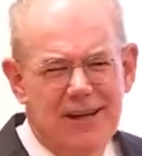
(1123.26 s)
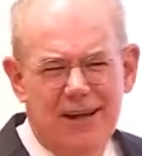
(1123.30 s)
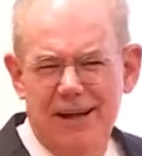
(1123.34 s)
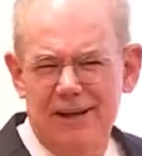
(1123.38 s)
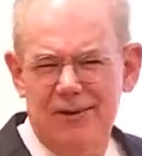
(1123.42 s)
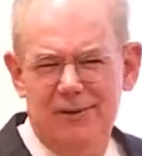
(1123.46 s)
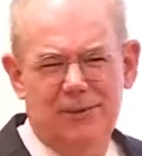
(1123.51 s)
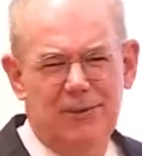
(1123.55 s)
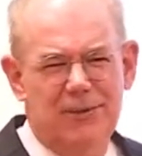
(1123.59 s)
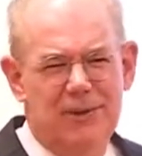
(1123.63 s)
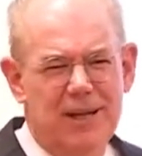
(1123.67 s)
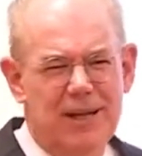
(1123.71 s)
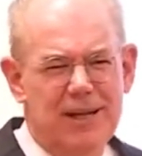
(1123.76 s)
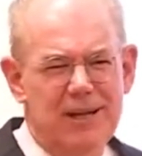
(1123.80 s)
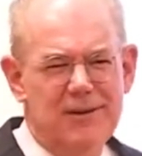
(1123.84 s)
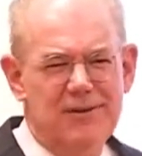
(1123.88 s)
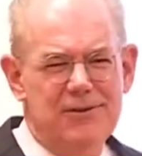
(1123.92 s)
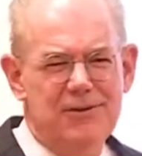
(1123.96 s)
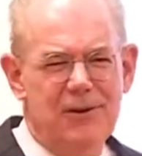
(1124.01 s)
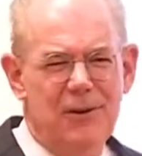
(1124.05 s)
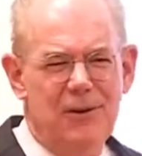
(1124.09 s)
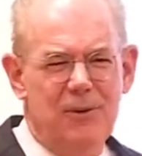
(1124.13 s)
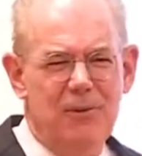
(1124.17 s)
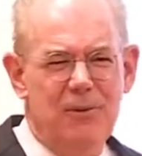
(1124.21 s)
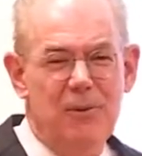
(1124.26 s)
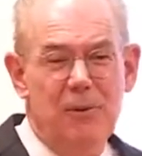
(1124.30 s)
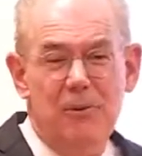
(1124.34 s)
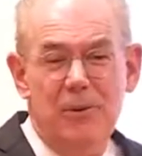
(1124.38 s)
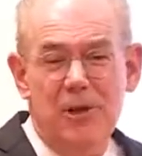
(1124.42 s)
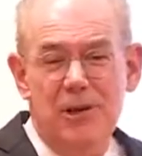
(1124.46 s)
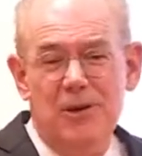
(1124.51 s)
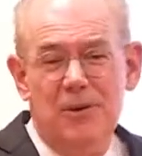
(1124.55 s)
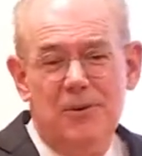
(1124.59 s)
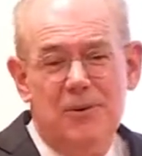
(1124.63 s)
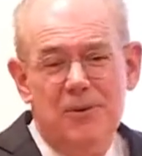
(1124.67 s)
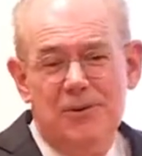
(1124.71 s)
I don't think so. What
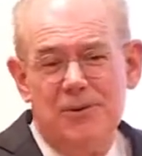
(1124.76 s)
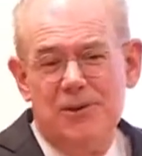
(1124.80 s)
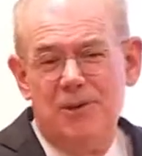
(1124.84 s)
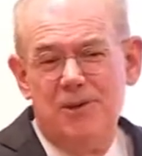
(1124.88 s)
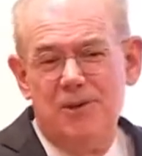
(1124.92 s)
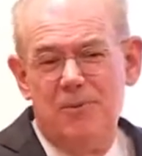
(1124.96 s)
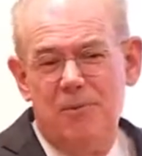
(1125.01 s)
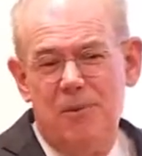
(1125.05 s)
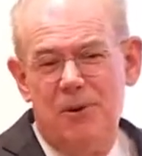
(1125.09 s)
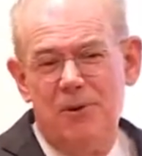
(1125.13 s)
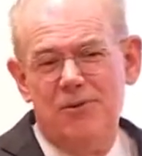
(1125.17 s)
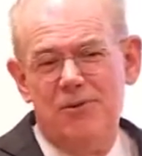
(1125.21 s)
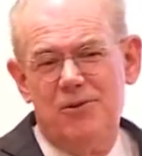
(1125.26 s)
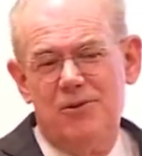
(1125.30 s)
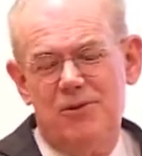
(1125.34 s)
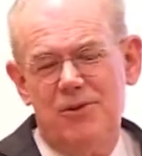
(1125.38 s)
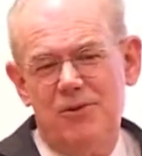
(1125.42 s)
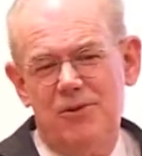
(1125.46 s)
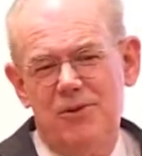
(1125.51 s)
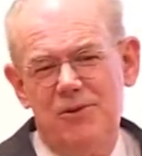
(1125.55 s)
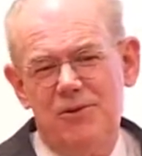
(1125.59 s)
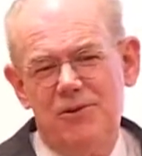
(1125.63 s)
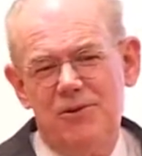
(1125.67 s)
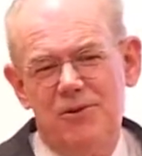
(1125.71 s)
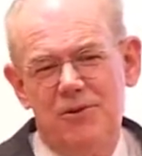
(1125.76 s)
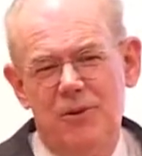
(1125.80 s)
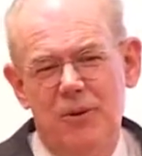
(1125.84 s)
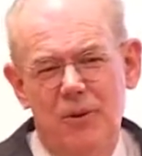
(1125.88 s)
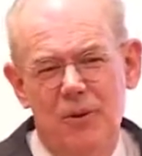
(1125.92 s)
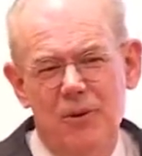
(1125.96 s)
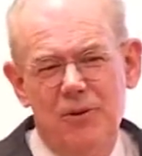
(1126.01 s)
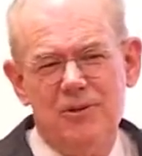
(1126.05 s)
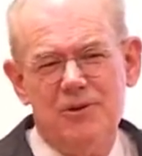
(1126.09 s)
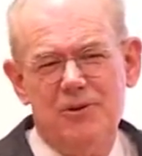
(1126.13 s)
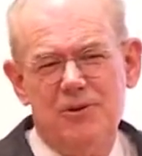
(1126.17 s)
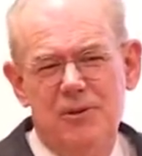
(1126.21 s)
we do is expose students to
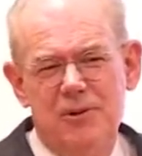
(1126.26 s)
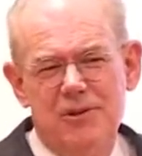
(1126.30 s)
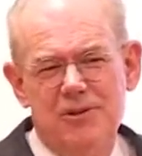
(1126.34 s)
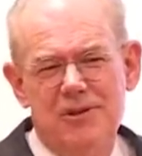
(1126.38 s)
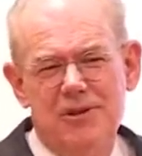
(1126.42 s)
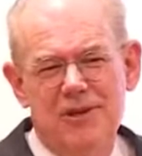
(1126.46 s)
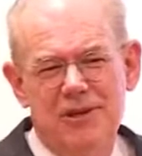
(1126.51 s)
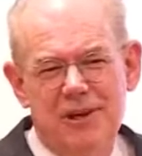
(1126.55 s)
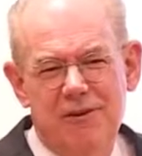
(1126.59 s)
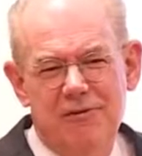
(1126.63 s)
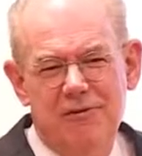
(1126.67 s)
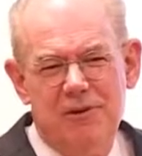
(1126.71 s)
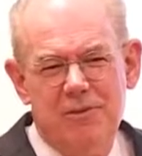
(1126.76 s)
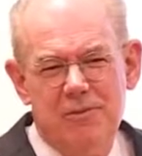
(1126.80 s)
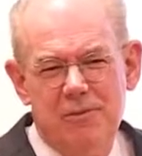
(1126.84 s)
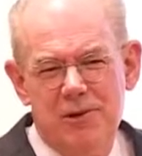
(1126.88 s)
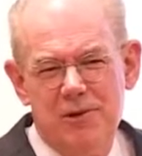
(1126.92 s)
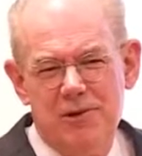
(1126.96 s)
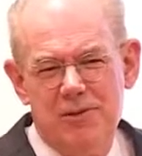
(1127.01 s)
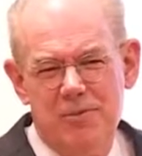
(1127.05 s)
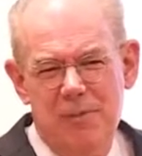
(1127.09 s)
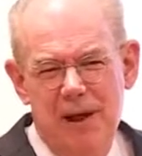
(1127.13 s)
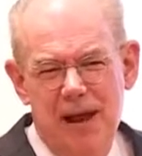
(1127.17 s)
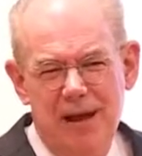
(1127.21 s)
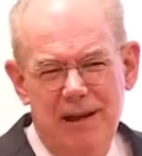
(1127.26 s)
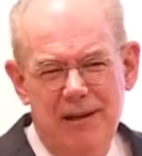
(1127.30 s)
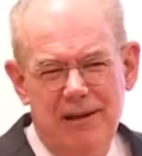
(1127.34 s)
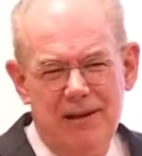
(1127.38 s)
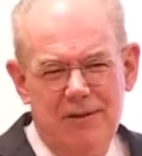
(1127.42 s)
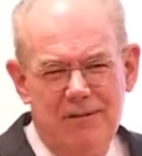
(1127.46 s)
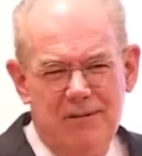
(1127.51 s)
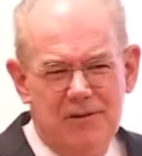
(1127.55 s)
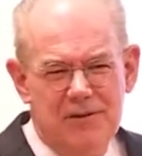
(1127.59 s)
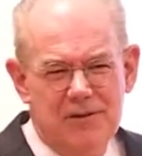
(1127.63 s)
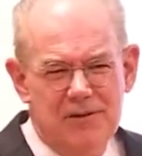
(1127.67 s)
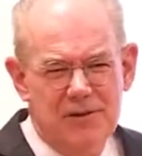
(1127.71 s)
all sorts of different
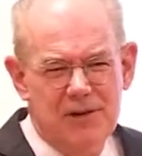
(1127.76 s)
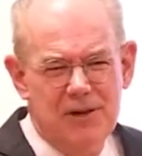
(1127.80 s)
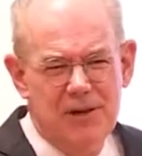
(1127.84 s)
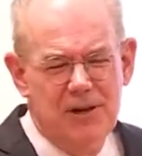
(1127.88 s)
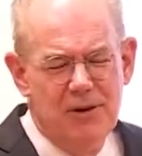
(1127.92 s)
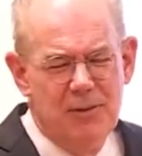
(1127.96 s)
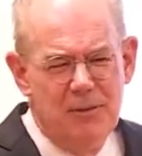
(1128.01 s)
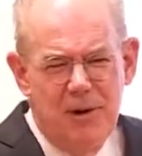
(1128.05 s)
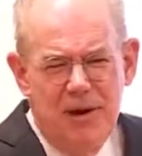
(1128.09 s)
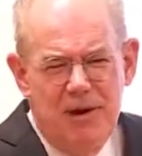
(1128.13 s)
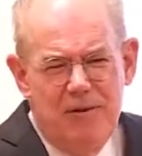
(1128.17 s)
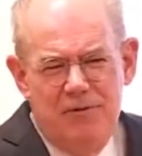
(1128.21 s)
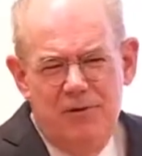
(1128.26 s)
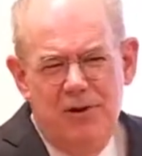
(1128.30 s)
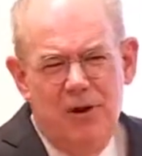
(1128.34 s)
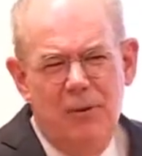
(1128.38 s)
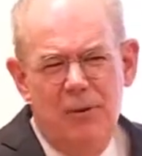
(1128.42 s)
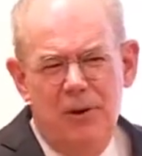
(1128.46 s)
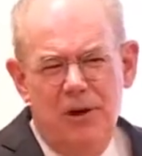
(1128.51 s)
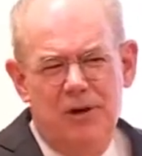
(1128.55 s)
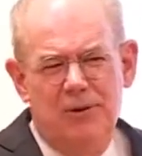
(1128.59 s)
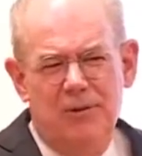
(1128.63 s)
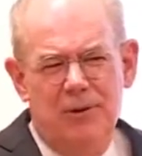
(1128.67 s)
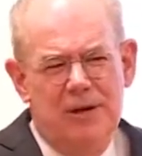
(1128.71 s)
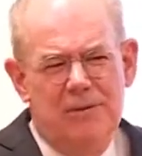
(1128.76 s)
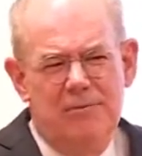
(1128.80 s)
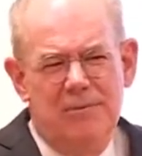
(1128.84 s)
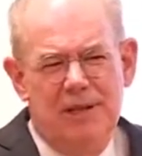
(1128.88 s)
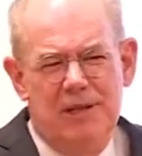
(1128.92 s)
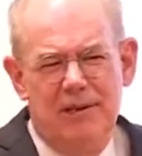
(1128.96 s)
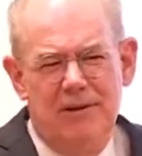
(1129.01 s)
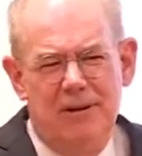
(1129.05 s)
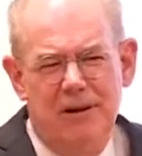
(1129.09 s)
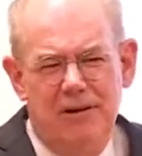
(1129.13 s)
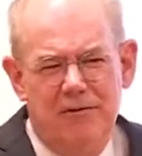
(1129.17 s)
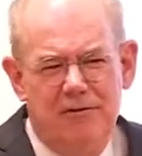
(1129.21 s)
perspectives. We have no
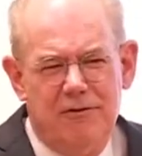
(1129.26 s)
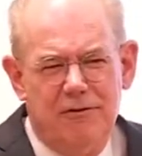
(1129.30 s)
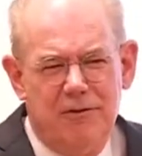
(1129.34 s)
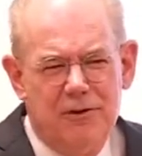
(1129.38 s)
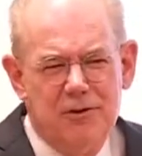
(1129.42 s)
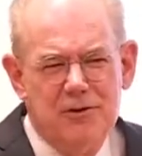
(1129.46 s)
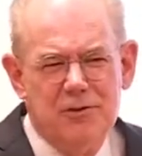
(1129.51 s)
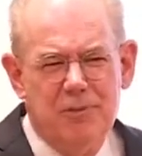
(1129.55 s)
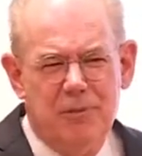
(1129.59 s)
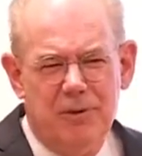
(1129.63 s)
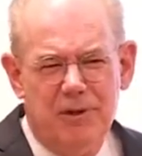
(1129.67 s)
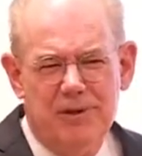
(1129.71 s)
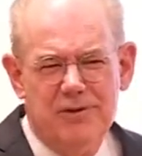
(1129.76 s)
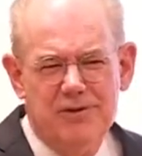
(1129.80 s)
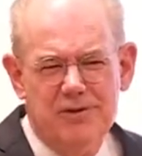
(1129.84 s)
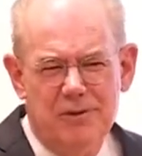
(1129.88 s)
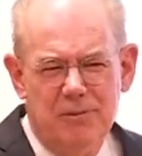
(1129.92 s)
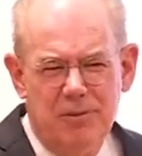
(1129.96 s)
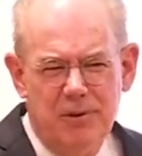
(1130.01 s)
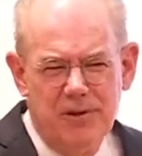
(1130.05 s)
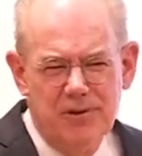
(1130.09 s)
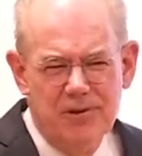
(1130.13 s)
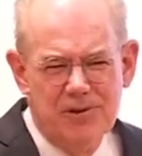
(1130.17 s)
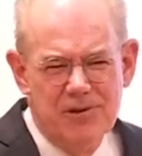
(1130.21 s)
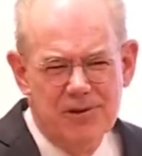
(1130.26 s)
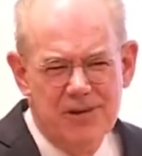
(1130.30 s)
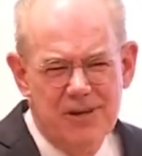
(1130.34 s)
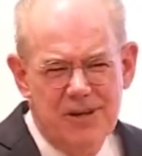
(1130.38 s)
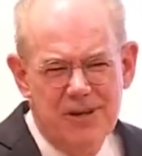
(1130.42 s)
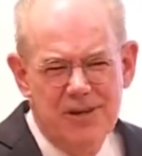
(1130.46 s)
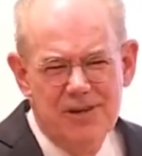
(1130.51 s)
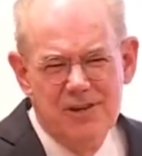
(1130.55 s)
agreement on first principles.